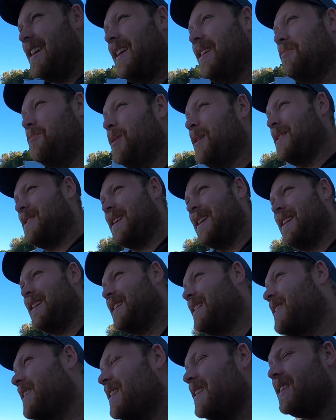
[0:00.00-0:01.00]
it
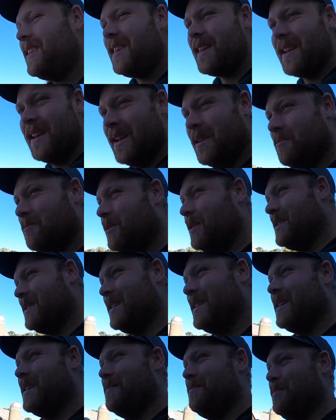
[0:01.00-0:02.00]

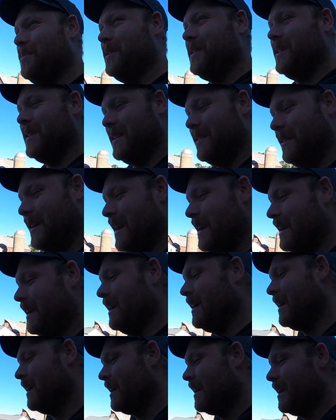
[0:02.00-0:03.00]
wasn't completely ready.
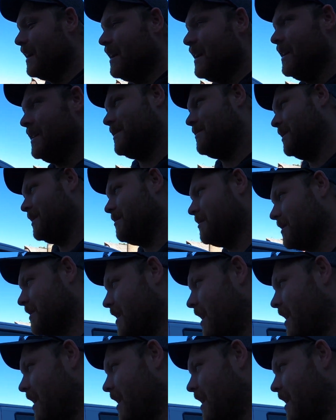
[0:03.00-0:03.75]
He was